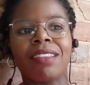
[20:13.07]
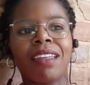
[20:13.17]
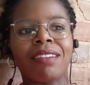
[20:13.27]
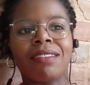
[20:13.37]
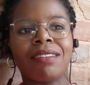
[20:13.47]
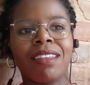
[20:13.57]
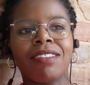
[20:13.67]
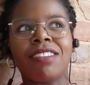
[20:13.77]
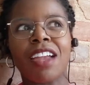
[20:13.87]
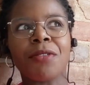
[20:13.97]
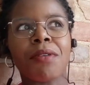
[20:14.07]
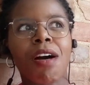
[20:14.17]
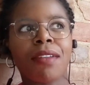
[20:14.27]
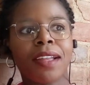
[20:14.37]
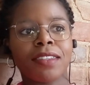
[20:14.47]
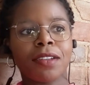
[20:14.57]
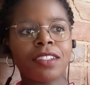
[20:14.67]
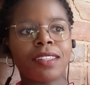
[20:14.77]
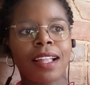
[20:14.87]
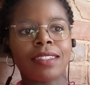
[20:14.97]
Like, the general audience
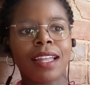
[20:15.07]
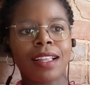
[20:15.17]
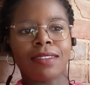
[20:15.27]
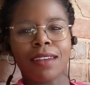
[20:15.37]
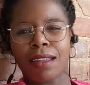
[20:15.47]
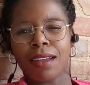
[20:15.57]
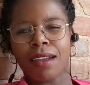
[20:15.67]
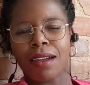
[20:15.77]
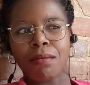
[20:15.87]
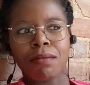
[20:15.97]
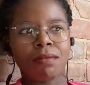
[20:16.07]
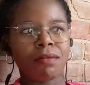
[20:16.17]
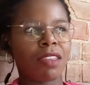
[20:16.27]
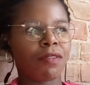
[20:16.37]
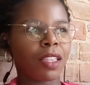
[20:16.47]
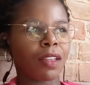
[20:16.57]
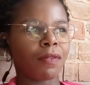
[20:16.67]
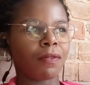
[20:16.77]
understands that it's gonna come, even if